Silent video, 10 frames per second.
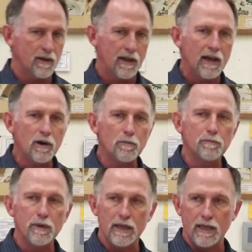Help
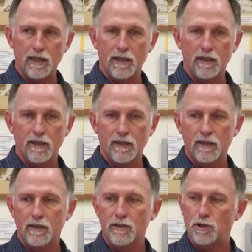me
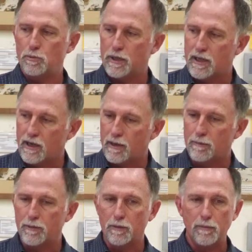to become the